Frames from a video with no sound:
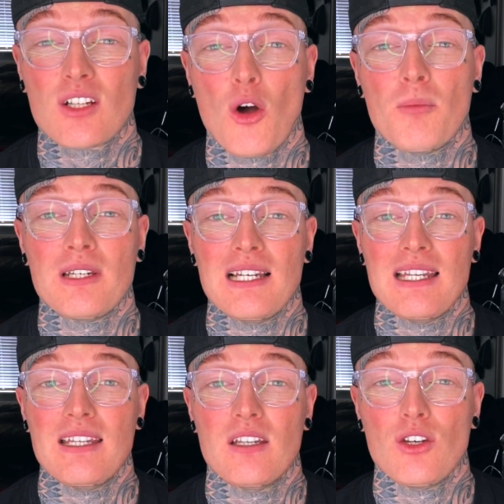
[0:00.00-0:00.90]

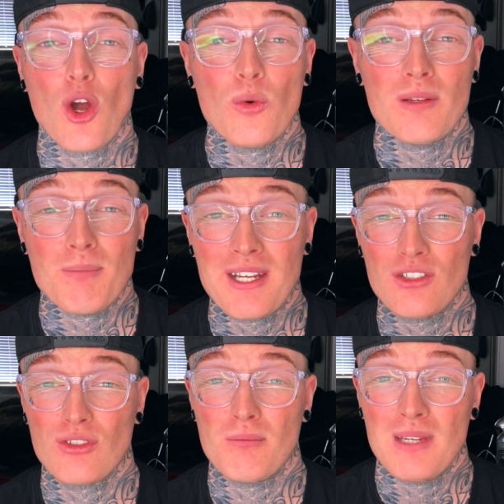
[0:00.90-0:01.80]
commonly known in
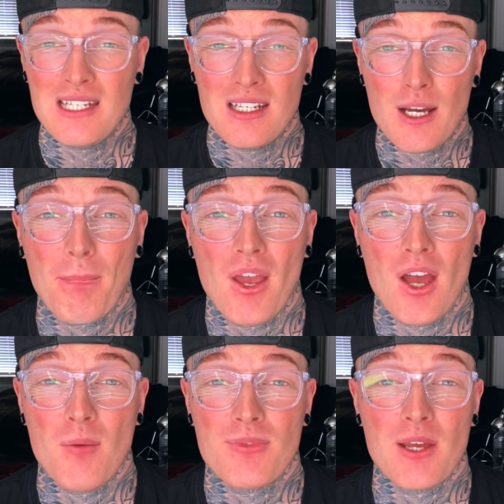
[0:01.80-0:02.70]
mainstream media.
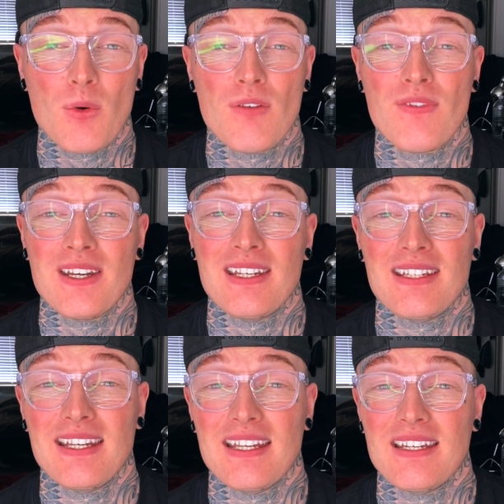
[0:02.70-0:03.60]
They were
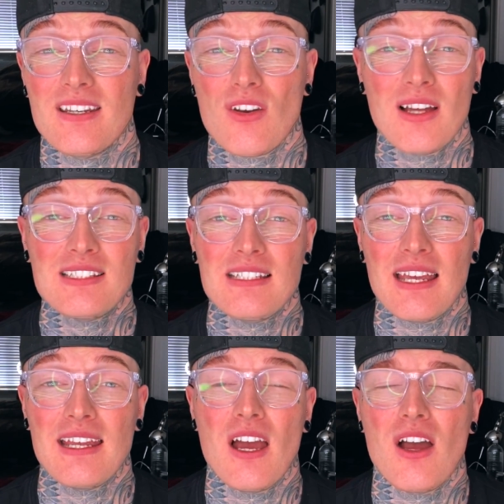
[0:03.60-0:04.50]
invented in
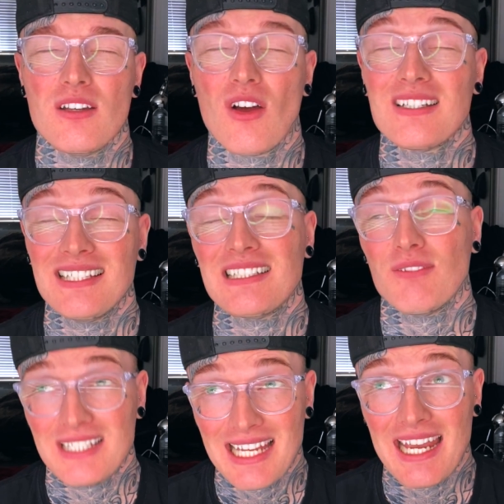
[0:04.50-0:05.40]

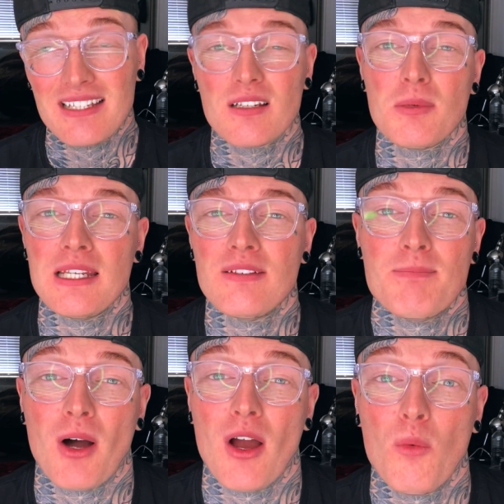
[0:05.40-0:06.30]
1978, I believe,
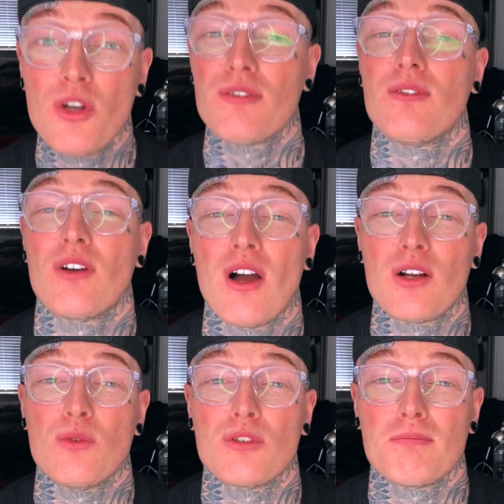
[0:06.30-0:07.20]
by a wonderful guy
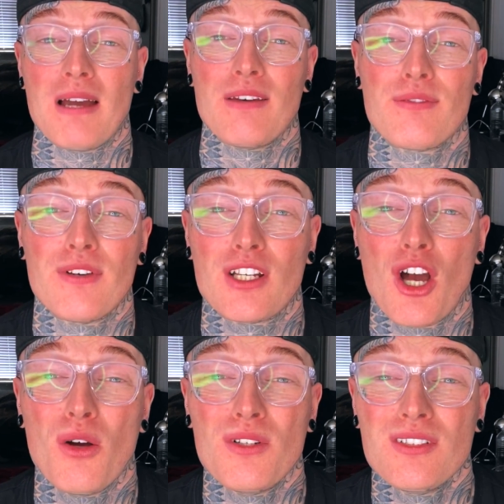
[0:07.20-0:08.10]
called Manfred
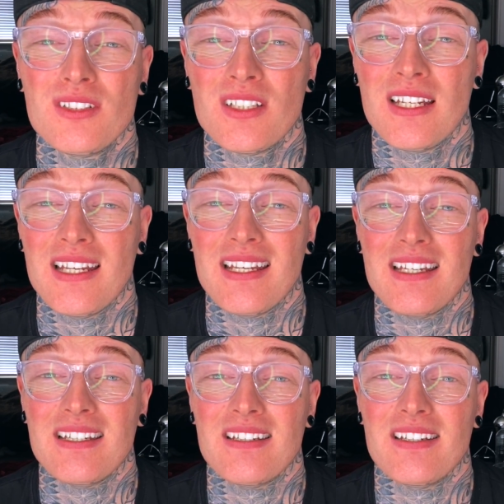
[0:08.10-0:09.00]
Coers
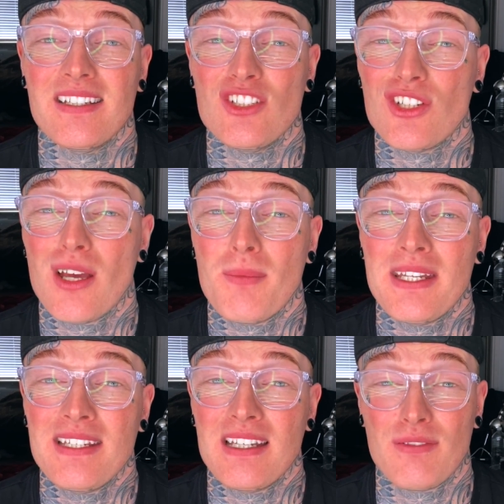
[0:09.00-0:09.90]
in
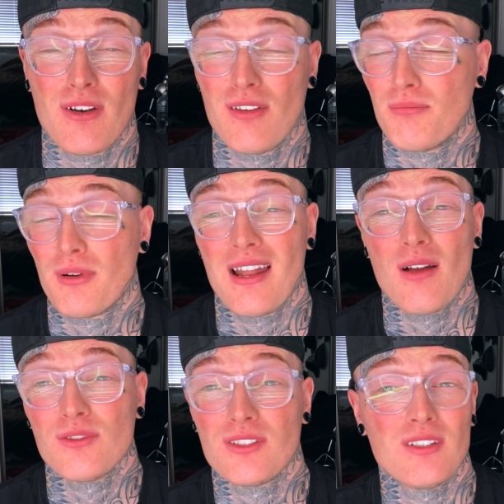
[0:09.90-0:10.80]
Germany. If I've
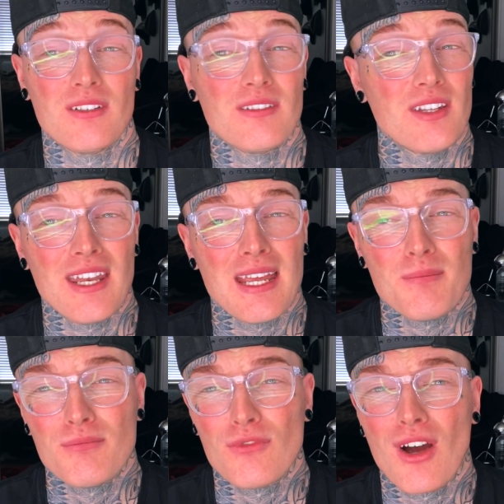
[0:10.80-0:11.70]
pronounced the
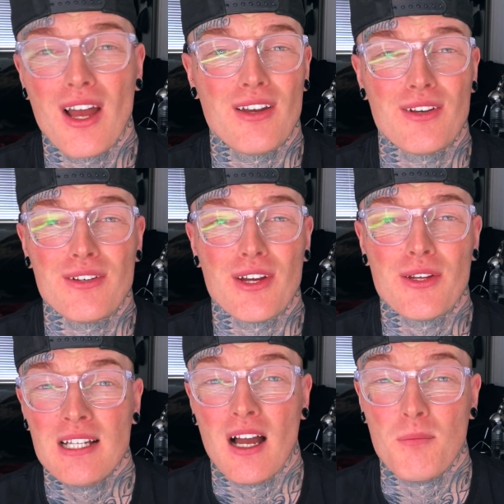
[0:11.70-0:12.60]
name right, I don't know.
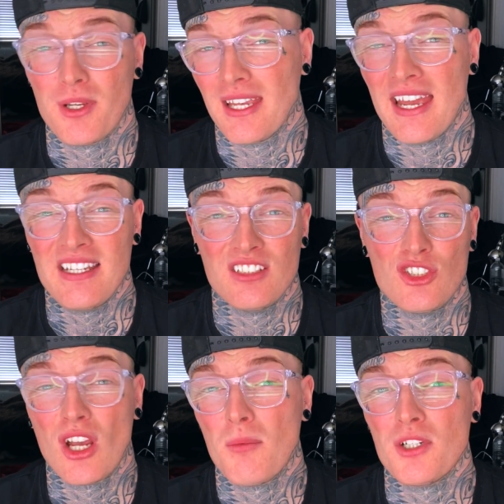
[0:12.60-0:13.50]
But yeah, he's a
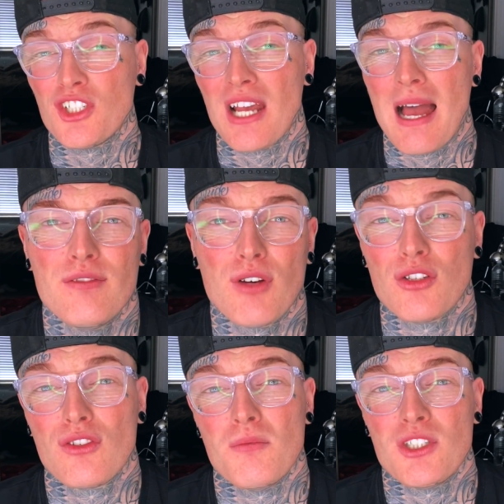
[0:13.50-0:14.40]
German chap.
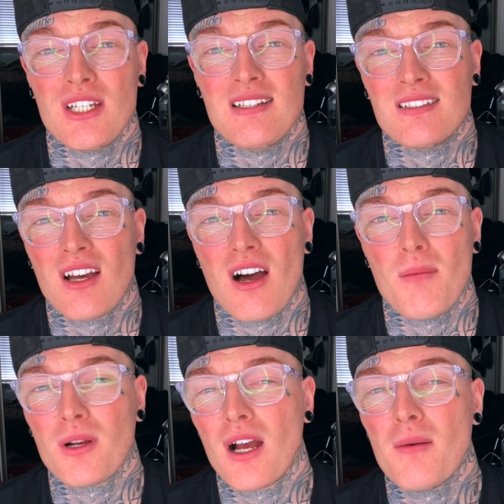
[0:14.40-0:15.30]
Rotary machines are
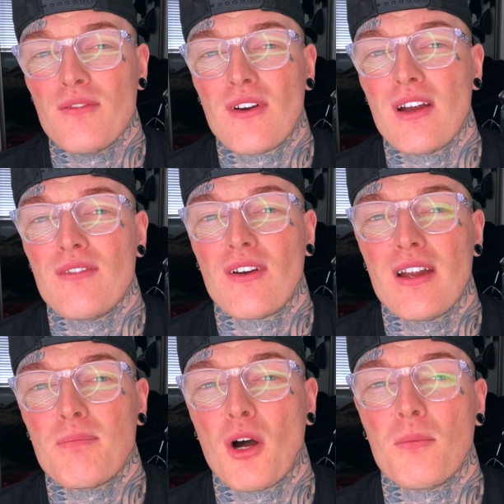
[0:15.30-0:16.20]
becoming very, very
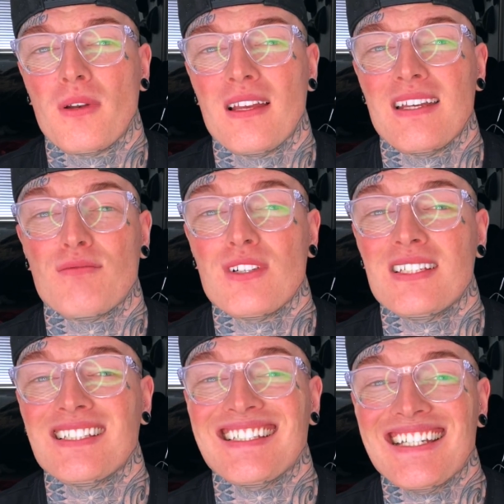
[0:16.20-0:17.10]
popular in
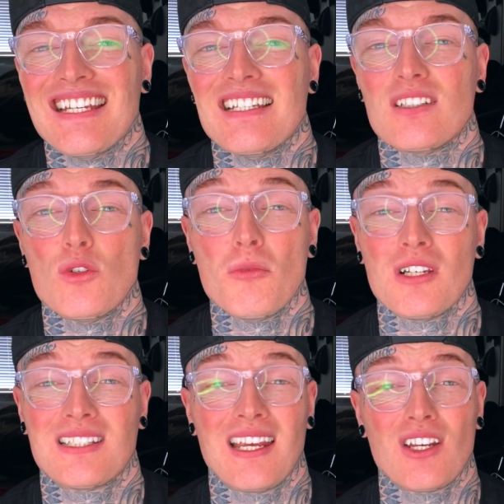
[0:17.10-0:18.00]
recent years,
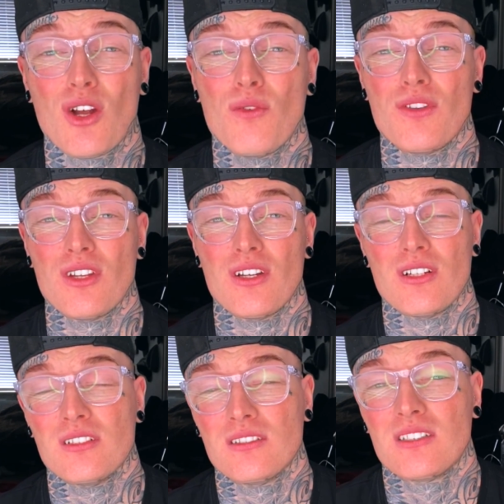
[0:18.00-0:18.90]
almost taking over
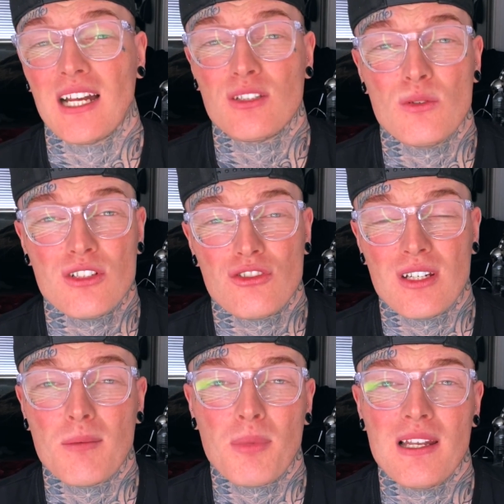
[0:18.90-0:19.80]
the tattoo industry
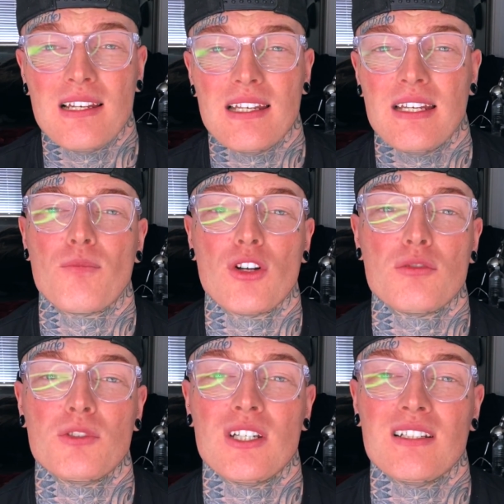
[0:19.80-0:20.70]
completely. Rotary
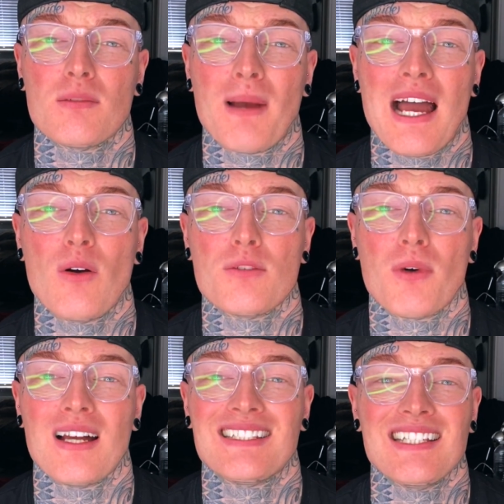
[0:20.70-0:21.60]
machines are powered
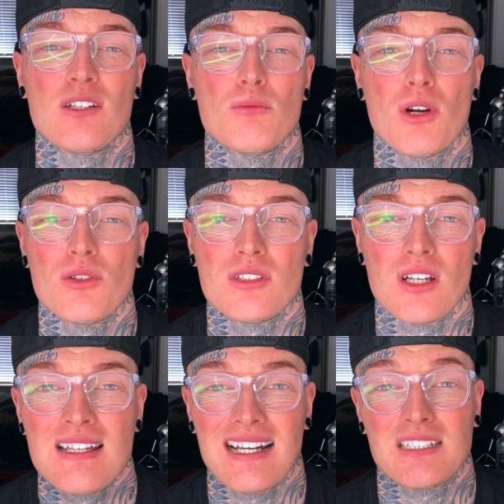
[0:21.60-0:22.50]
by a single
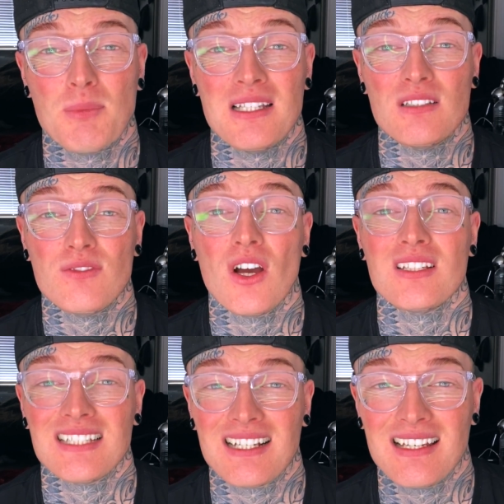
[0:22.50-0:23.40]
motor that spins
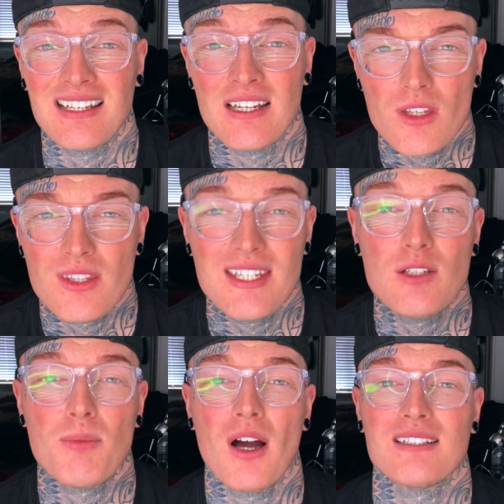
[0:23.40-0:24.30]
vertically. The
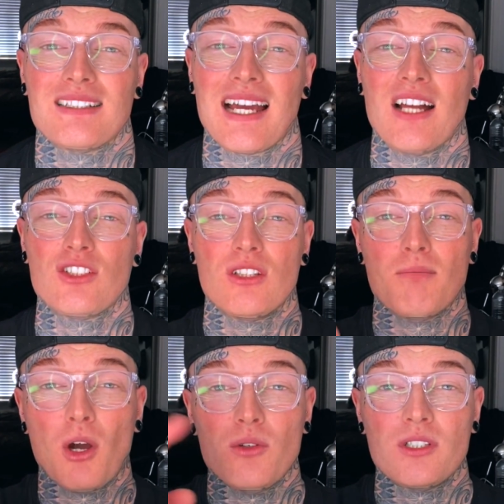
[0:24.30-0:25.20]
needle bar is attached to the
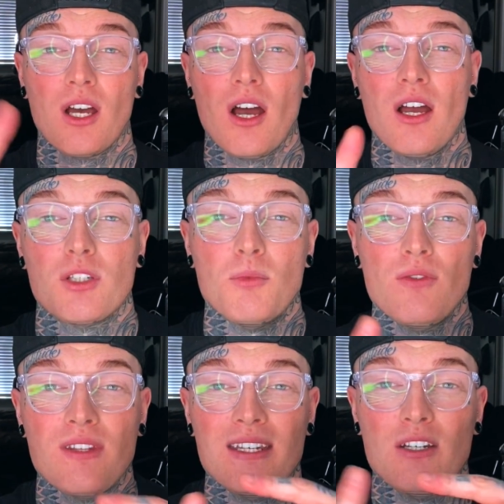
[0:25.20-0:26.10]
motor to
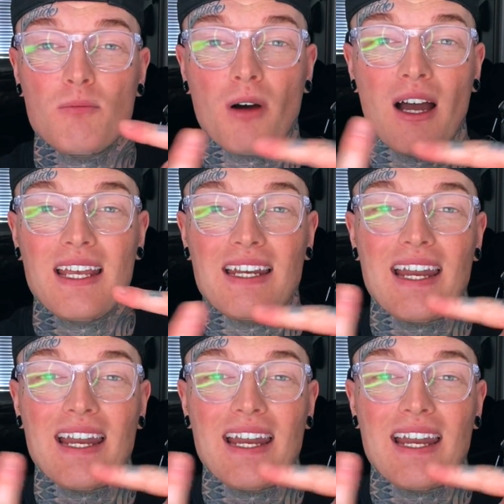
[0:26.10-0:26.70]
move the needle bar in and